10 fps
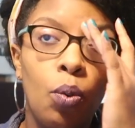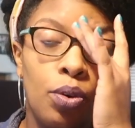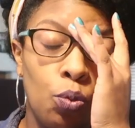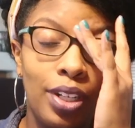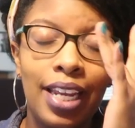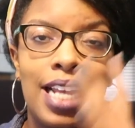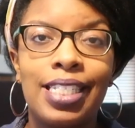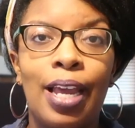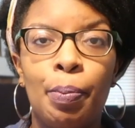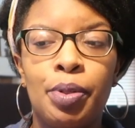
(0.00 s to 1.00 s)
what really
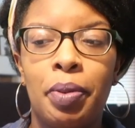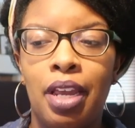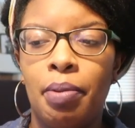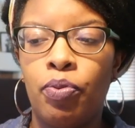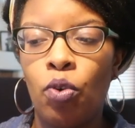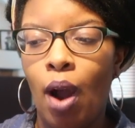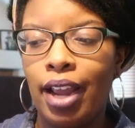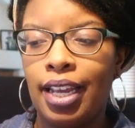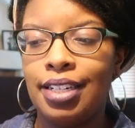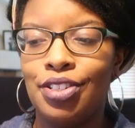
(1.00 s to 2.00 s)
has helped me, before
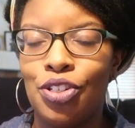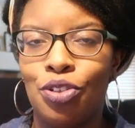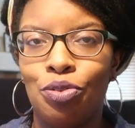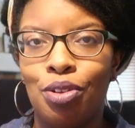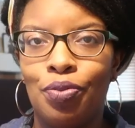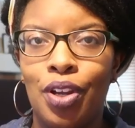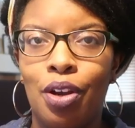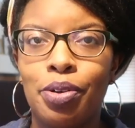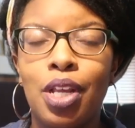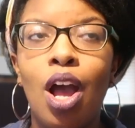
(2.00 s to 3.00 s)
I get into the
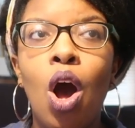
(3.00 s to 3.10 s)
fears,